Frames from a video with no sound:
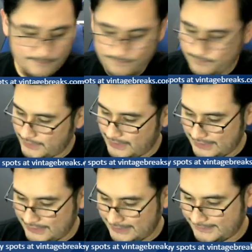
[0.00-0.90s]
All right,
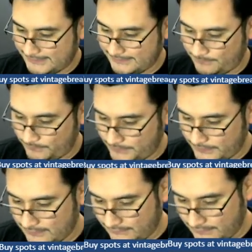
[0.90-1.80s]
James.
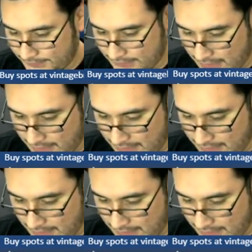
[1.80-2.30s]
First card,